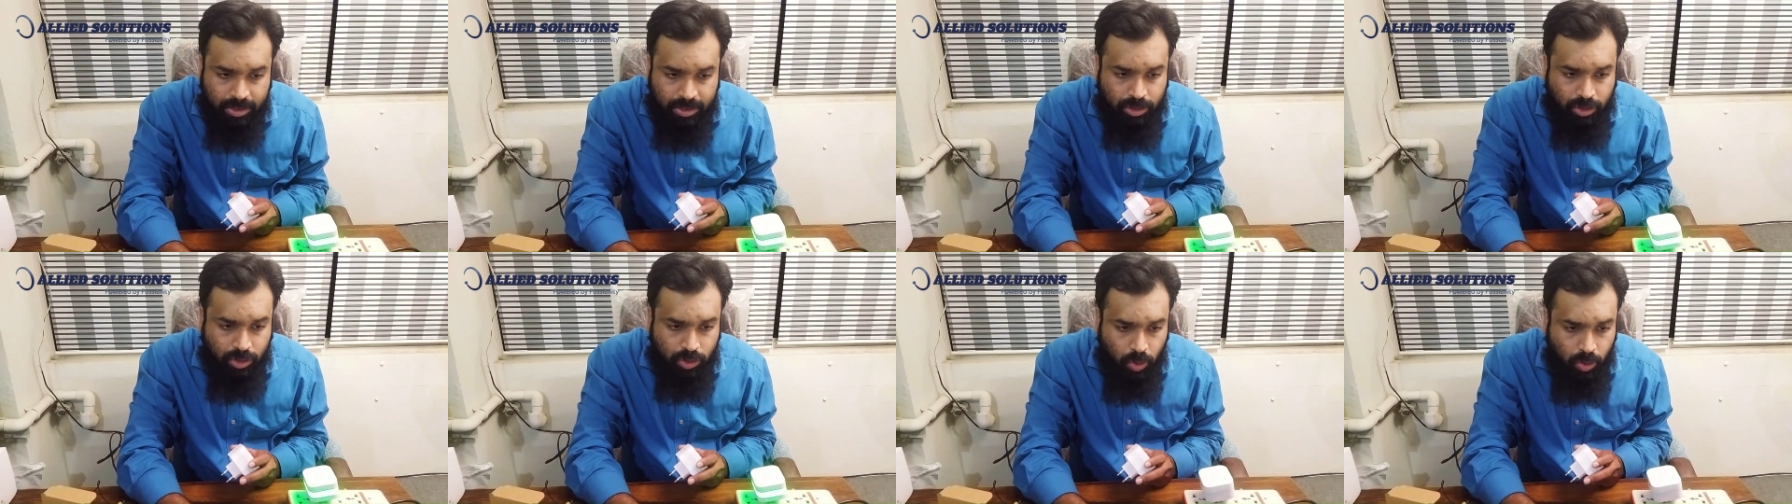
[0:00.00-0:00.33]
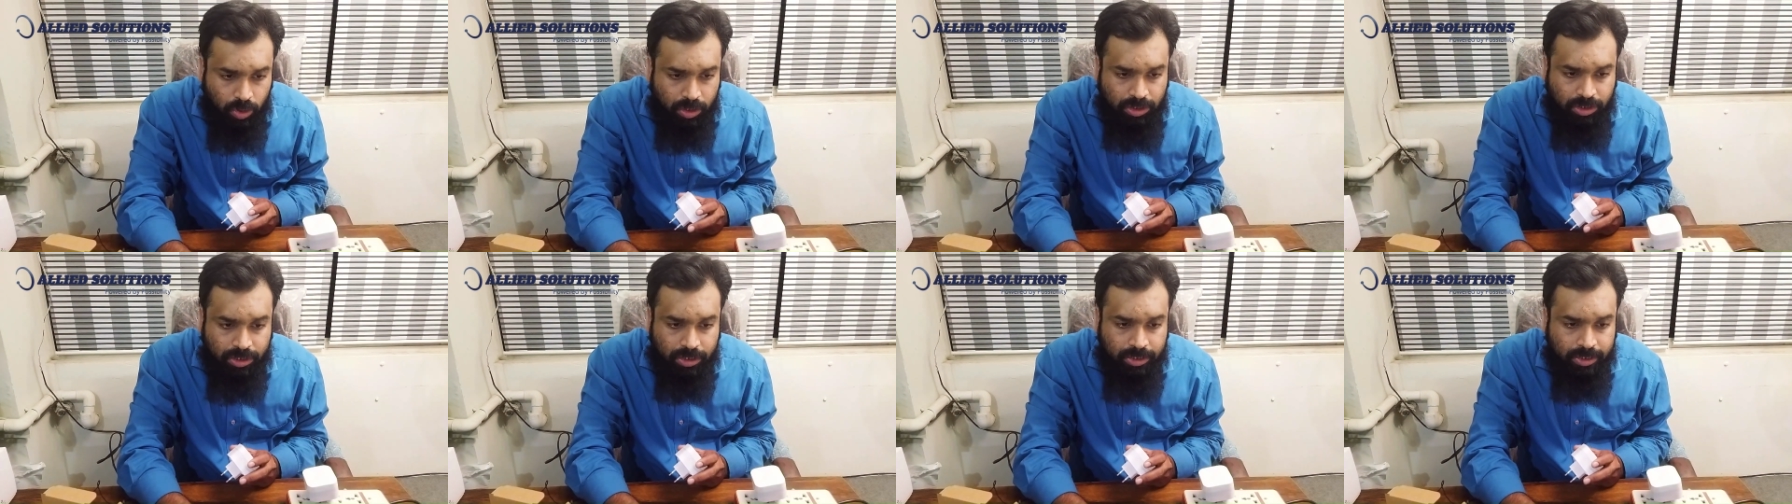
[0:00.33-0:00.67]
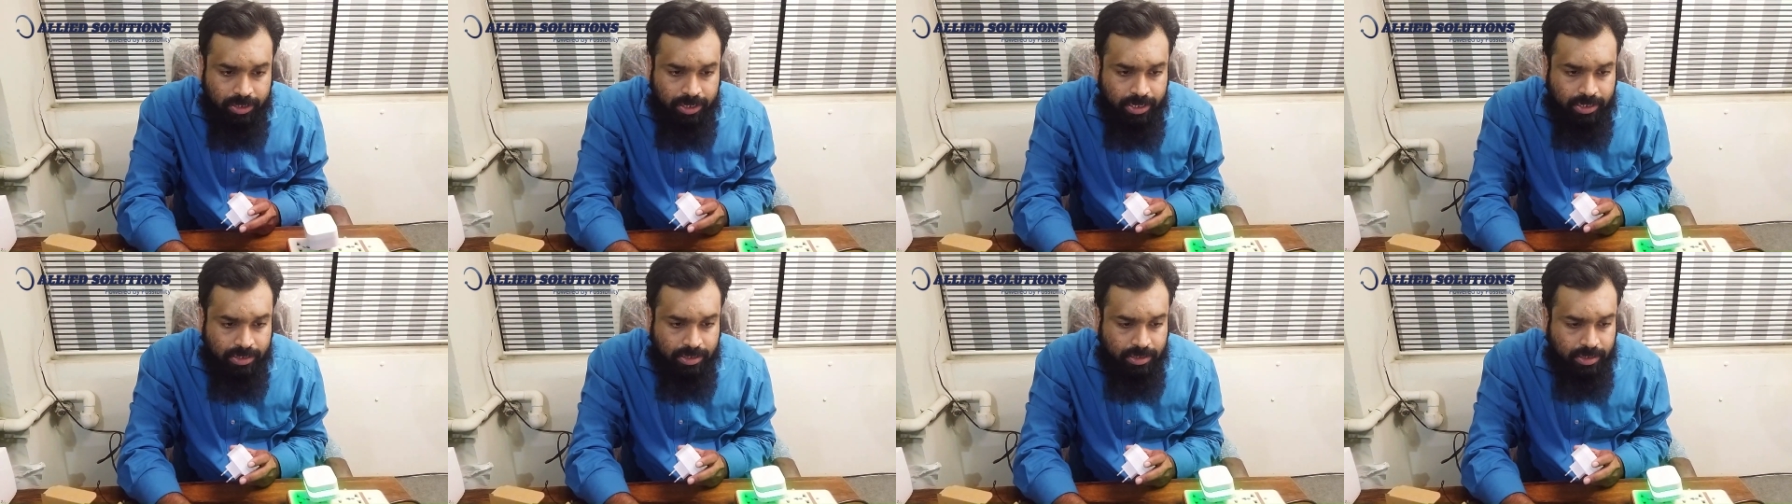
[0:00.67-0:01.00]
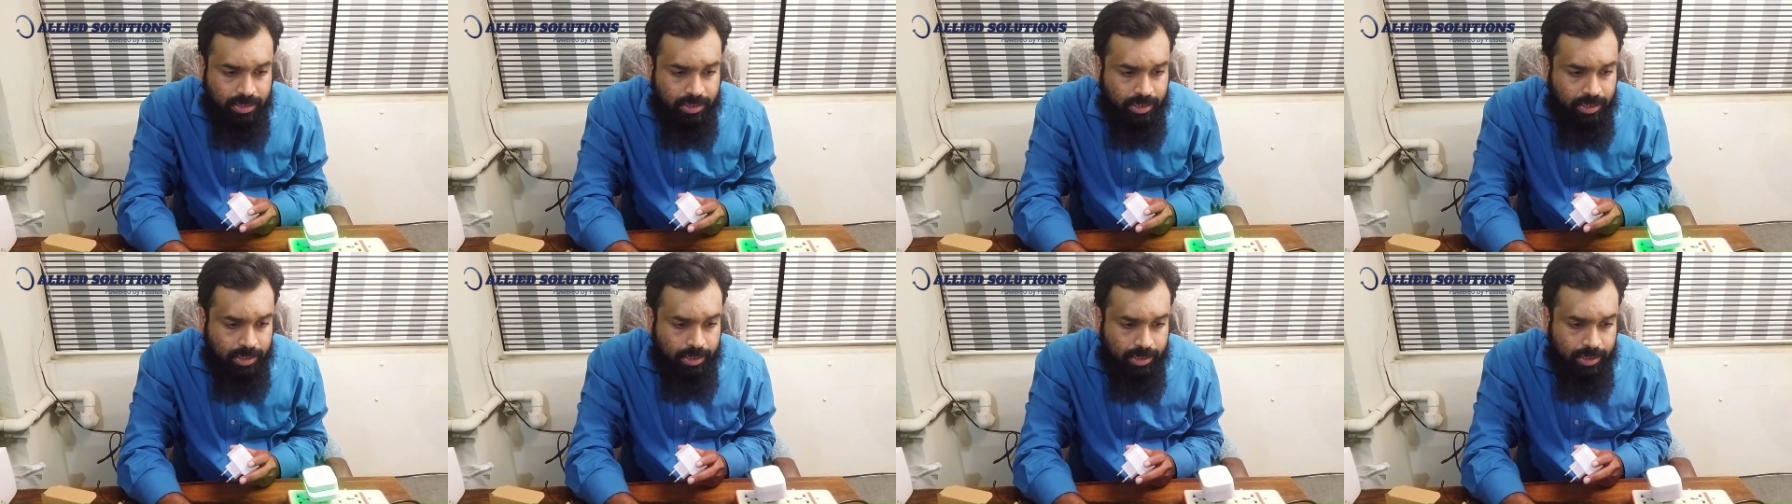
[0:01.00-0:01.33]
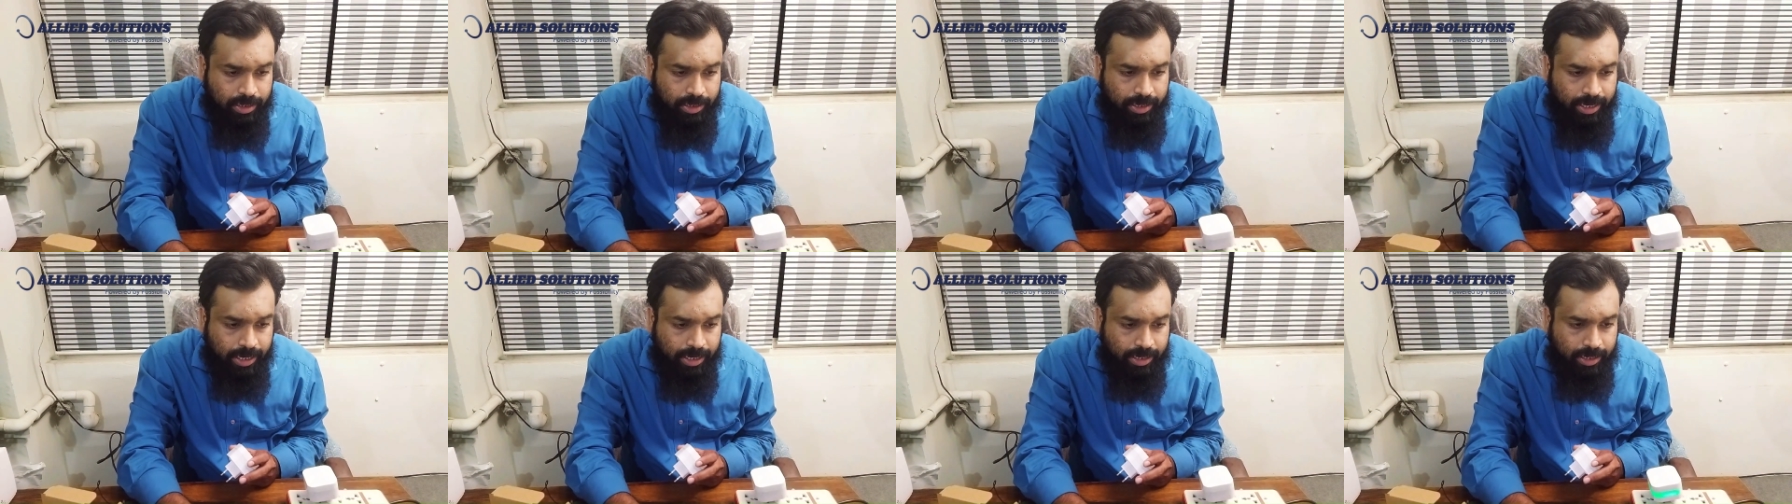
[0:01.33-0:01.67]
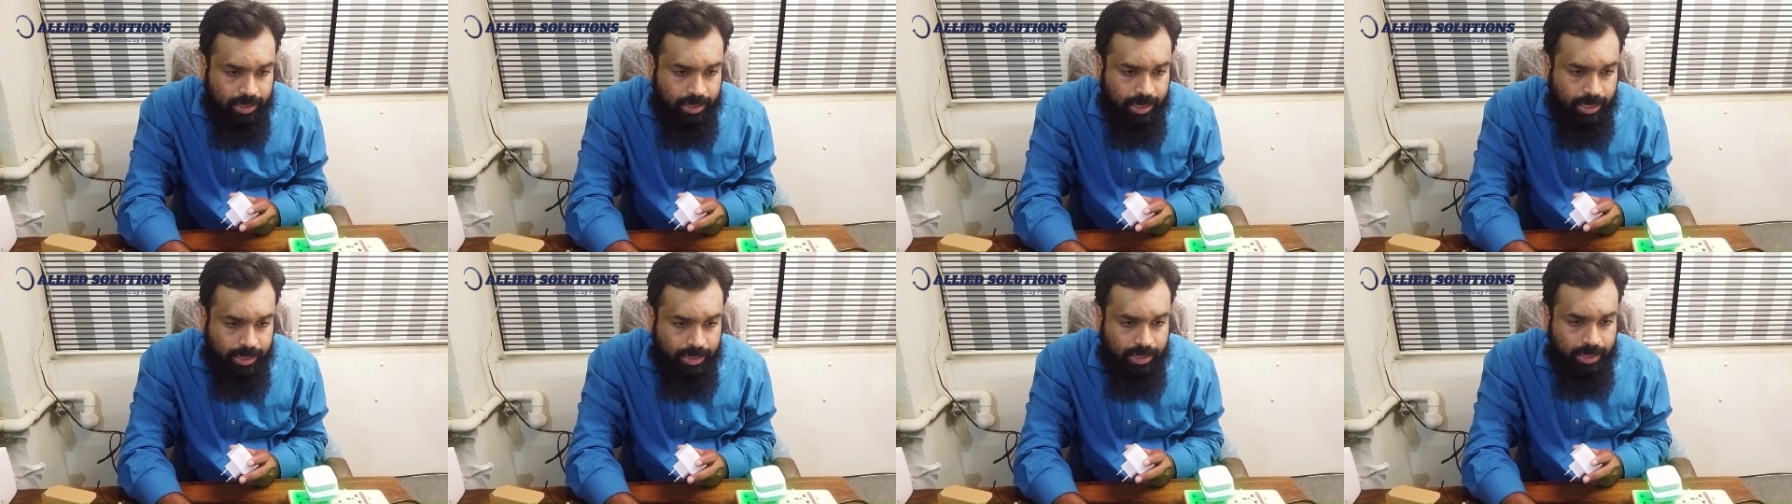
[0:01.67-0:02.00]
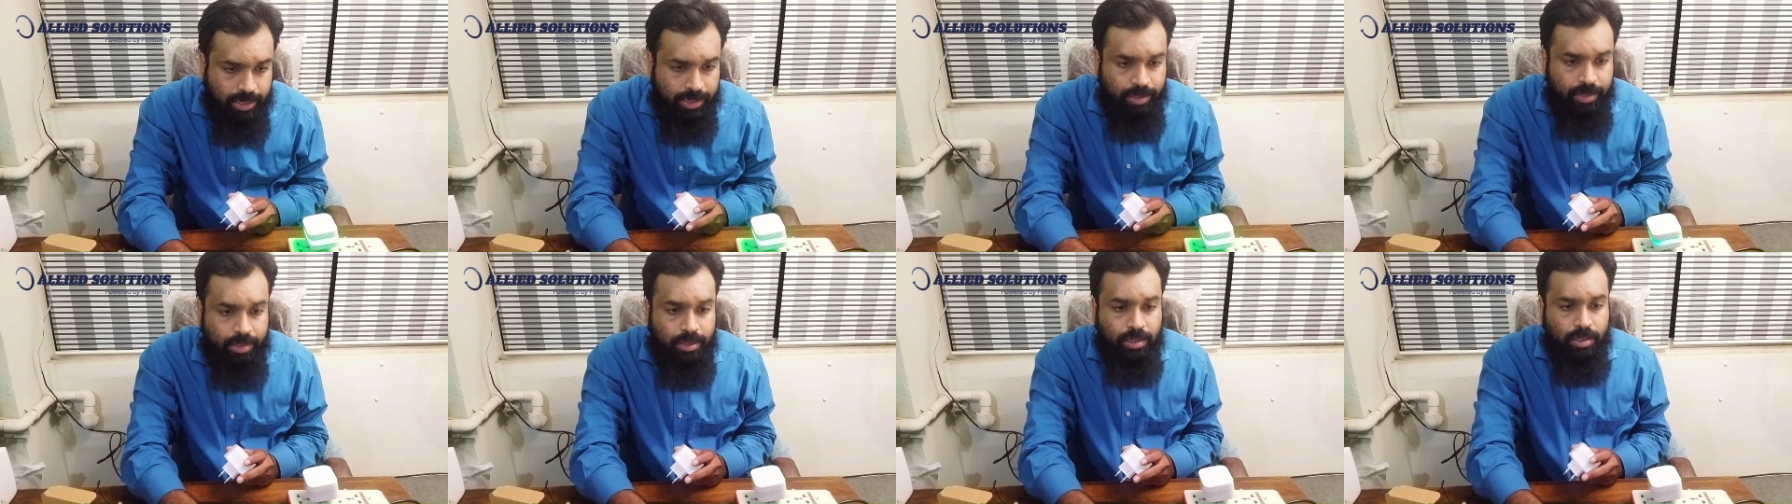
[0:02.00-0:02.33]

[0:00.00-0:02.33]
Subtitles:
installation gas guideline.